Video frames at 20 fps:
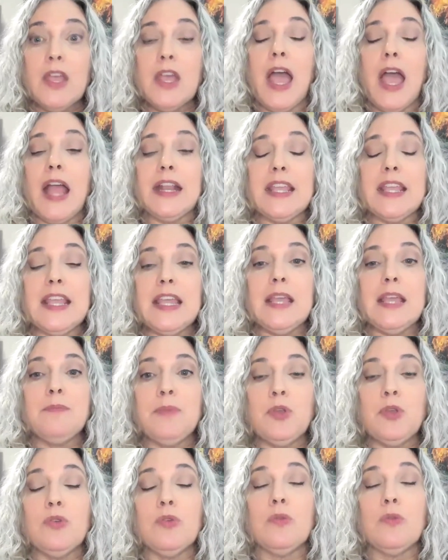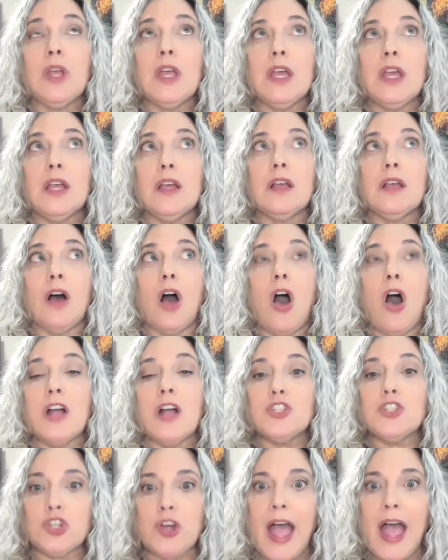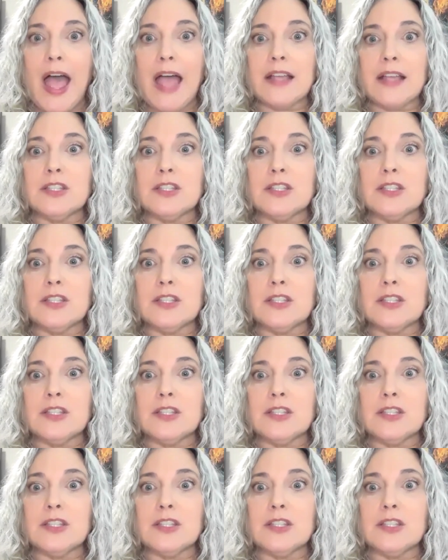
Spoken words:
and keep you on track